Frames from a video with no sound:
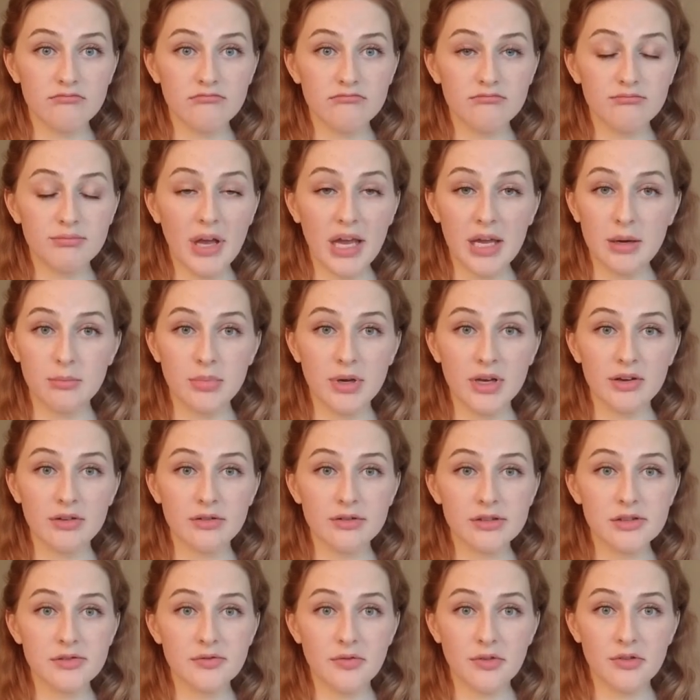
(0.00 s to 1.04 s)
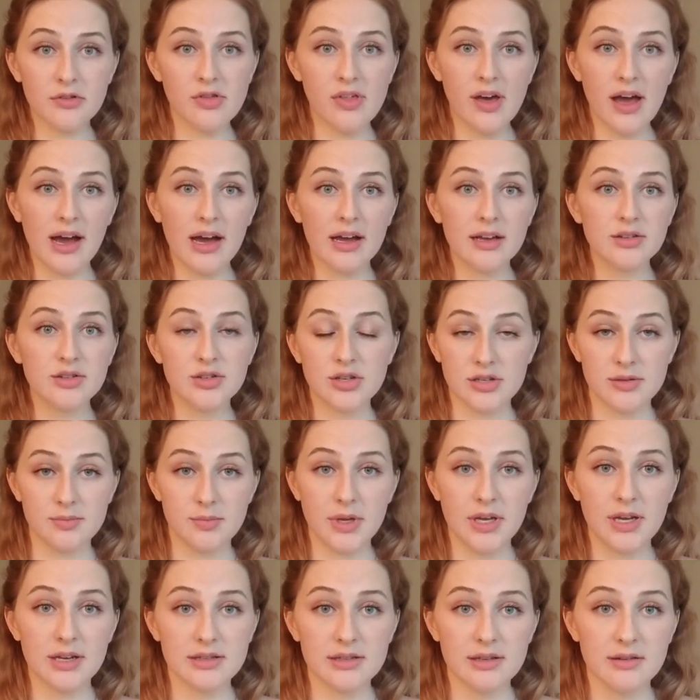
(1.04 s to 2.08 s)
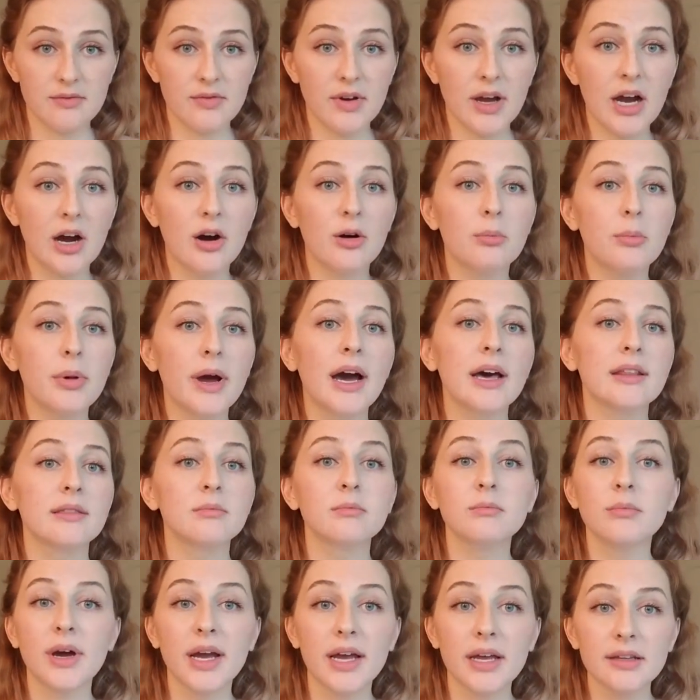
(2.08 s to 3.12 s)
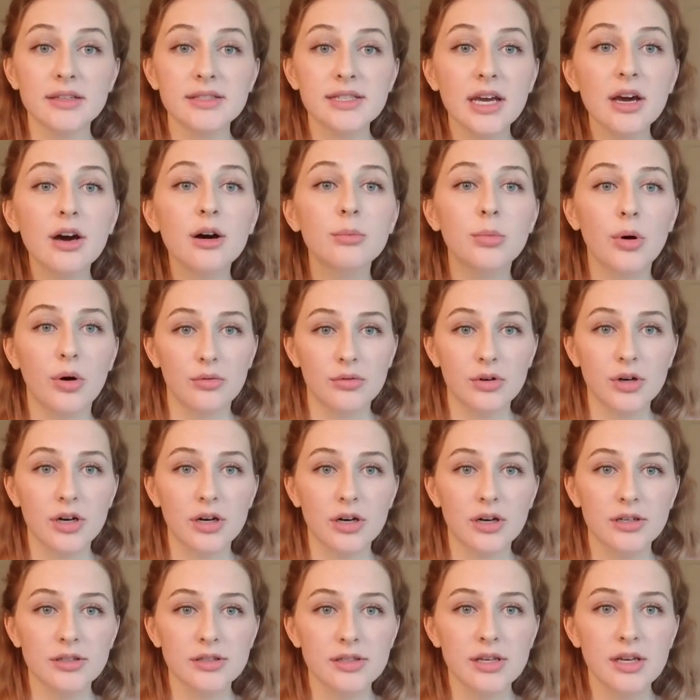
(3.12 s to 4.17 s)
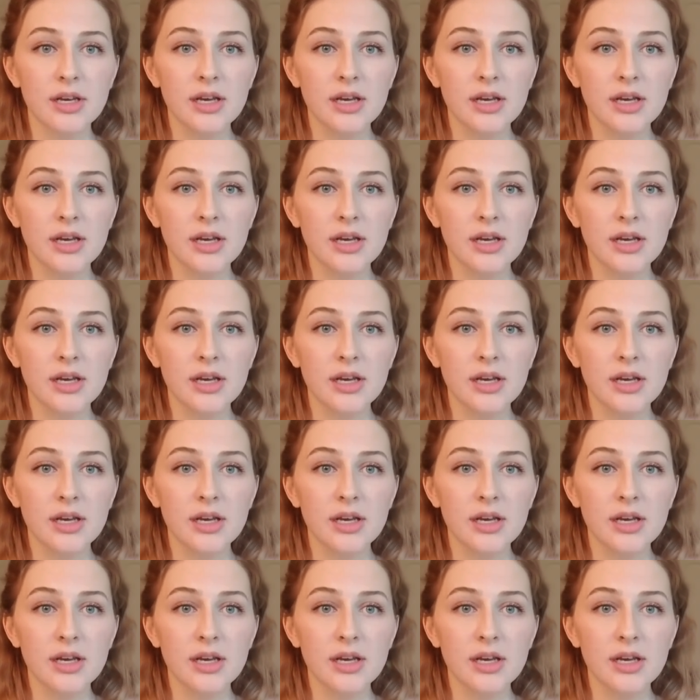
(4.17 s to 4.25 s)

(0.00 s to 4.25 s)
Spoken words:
pain pills for that, just because of how bad my tailbone hurt.